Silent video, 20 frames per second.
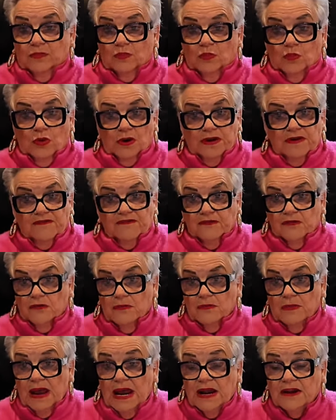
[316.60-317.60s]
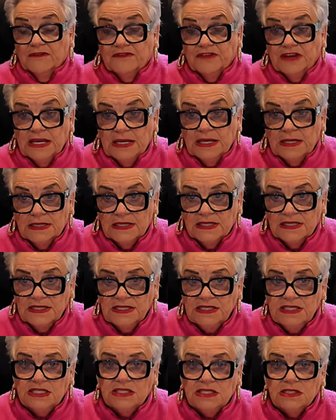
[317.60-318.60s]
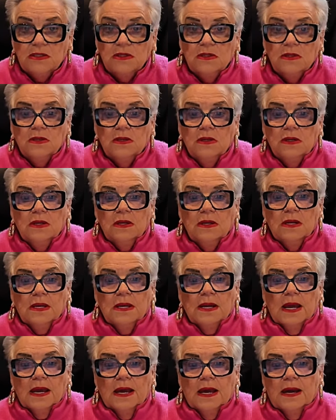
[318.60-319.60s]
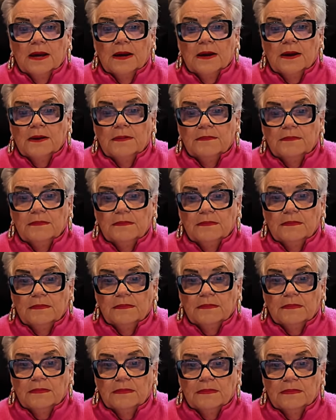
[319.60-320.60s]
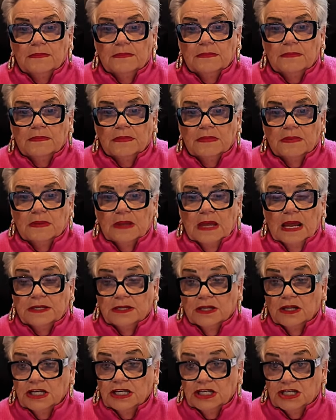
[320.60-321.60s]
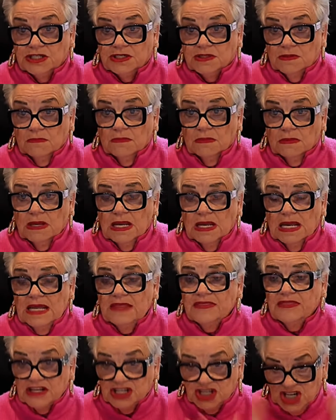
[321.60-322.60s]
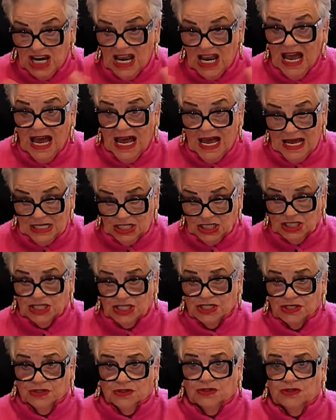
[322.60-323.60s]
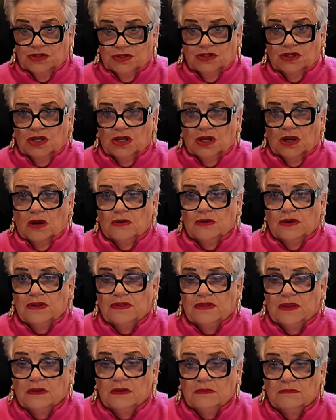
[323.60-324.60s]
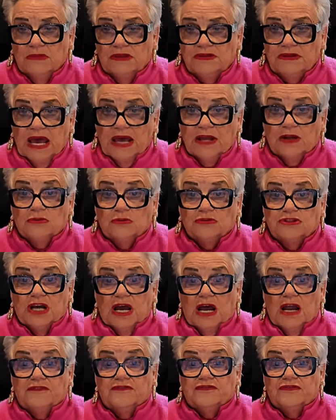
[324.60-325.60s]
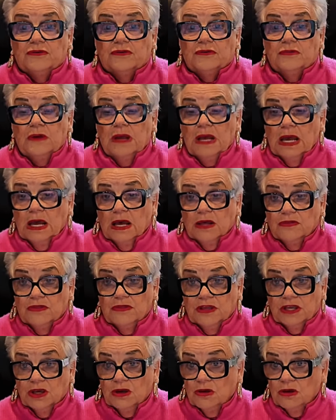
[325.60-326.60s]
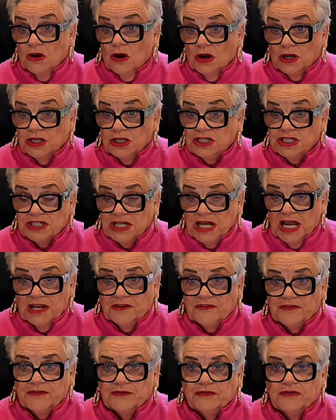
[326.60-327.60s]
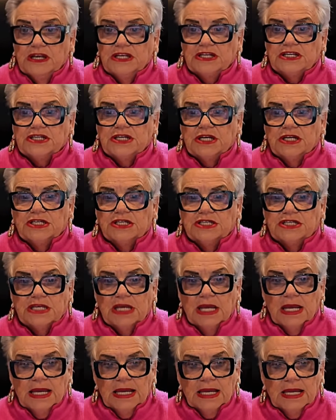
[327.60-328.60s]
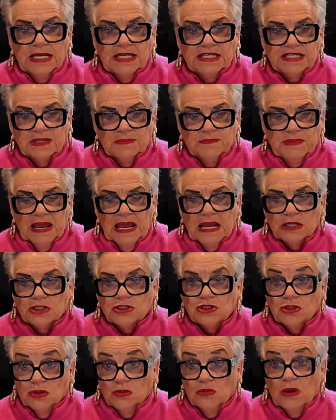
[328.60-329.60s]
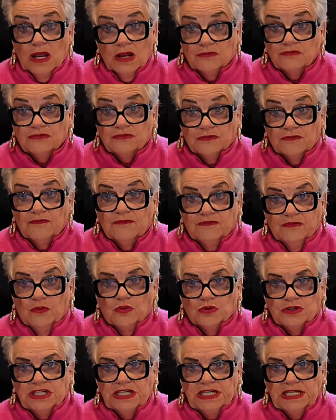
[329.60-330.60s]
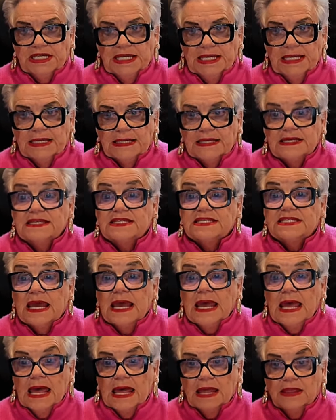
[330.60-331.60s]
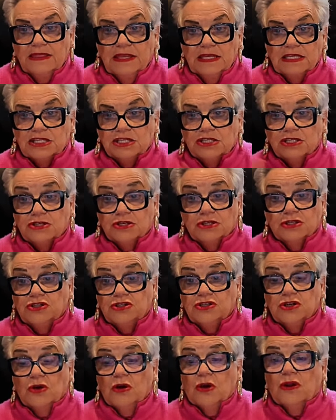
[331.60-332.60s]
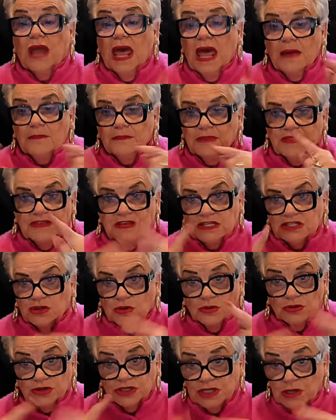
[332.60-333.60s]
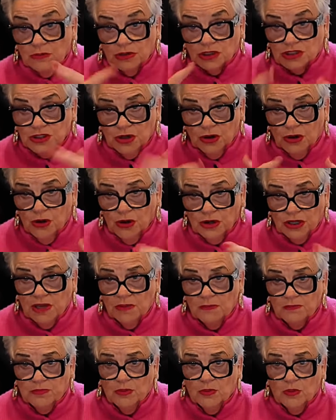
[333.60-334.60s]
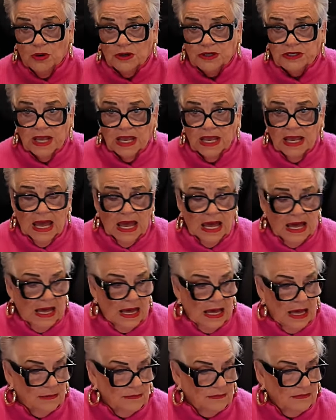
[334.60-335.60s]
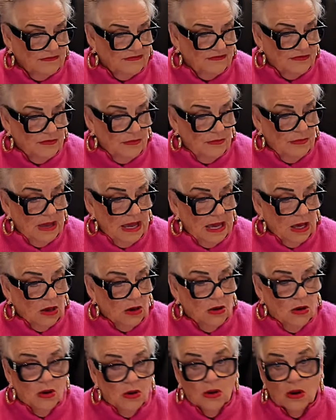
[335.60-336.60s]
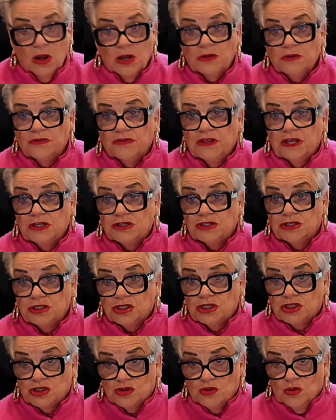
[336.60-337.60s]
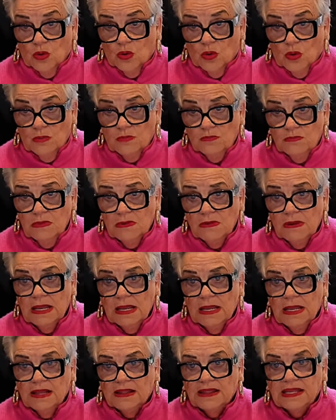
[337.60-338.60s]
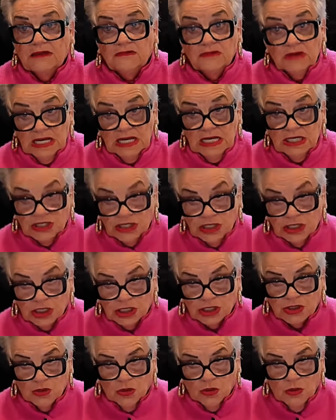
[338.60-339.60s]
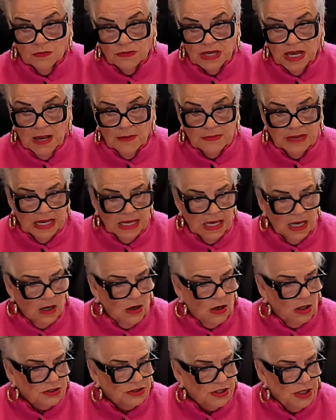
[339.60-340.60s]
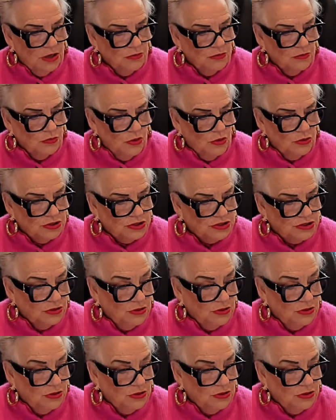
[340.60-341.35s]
whatever amount of years, um, at least in the charts, you know, in the natal chart for the United States, for instance, it's about 240 years, and this is the turn. But there's also a turning point um, for mankind. There's a storm. There is a storm coming. I don't want